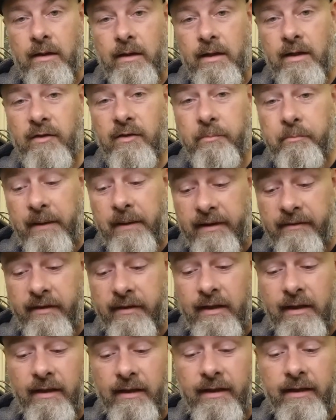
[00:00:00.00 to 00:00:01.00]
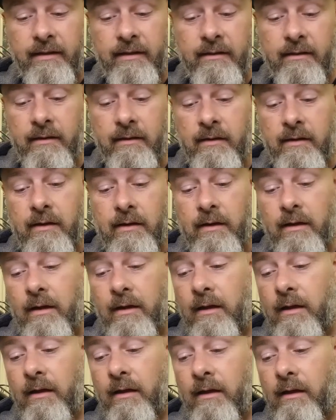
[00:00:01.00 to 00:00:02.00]
It's basically
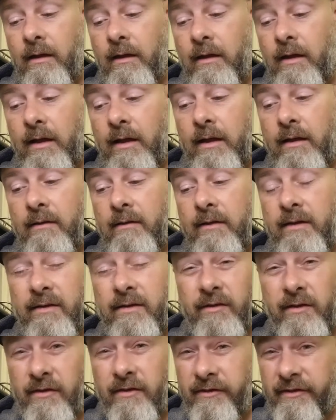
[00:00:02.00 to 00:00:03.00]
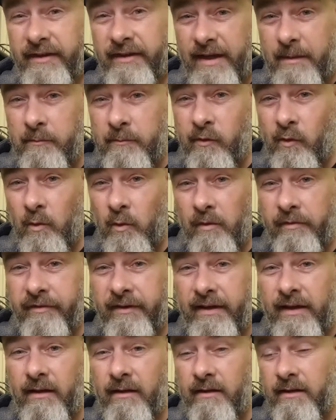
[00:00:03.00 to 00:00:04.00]
it's the same sort of
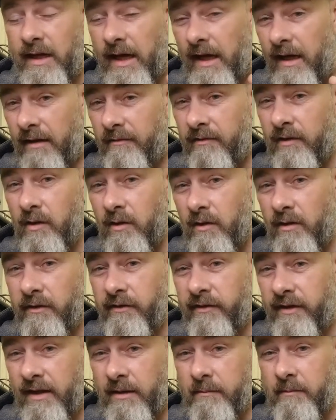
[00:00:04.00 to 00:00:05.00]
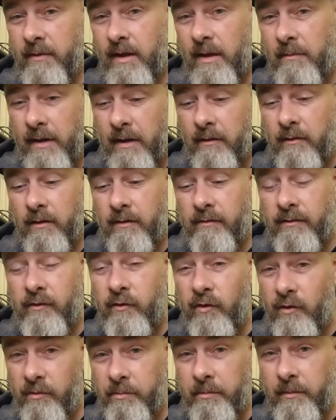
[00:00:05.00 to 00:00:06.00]
feel. You haven't got the same amount of
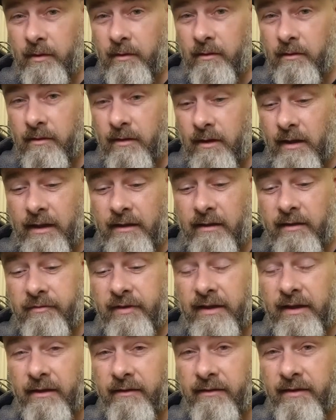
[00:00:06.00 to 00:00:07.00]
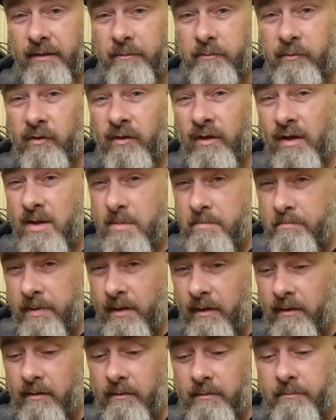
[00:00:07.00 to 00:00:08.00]
adjustment at your fingertips,
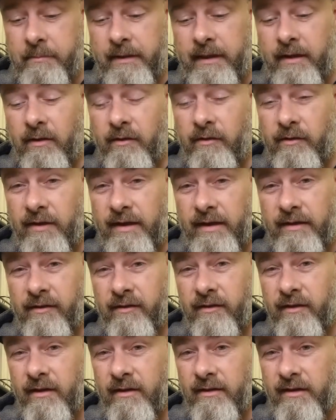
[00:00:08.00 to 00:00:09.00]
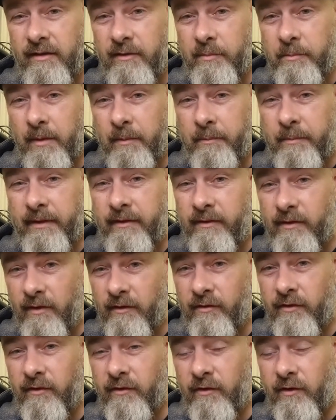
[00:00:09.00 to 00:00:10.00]
but because this puppy
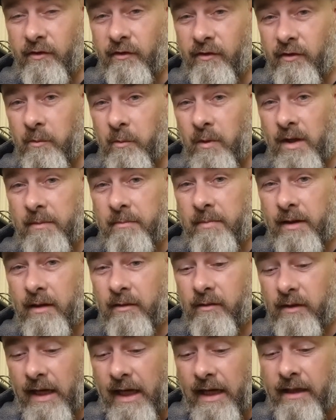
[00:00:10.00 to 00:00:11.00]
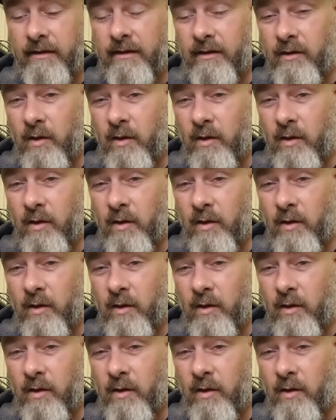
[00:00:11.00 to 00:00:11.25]
does adjust the rebound and